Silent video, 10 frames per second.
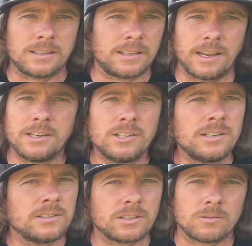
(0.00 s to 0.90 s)
The engine
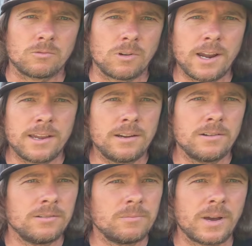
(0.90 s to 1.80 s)
is right here
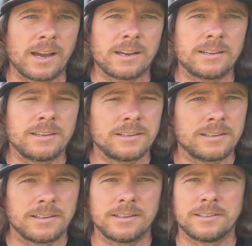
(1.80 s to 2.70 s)
in the back.
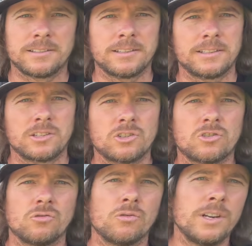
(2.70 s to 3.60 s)
It's
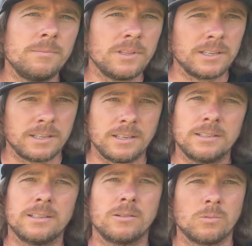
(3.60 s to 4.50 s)
extremely
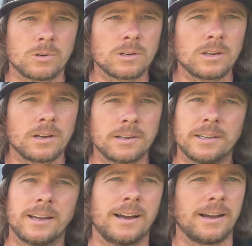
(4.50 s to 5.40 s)
easy to work on.
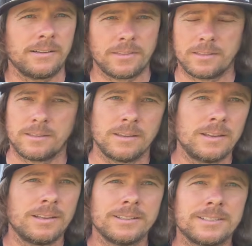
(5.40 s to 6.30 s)

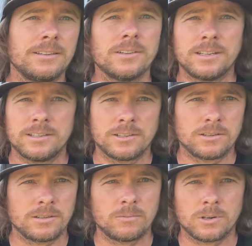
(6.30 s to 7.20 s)
It's even
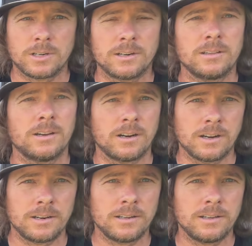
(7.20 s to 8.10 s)
easier than working on the
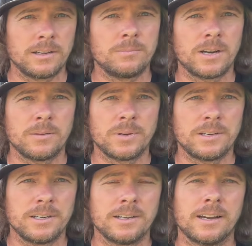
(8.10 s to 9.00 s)
Honda, in my
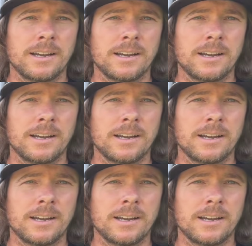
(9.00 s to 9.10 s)
opinion.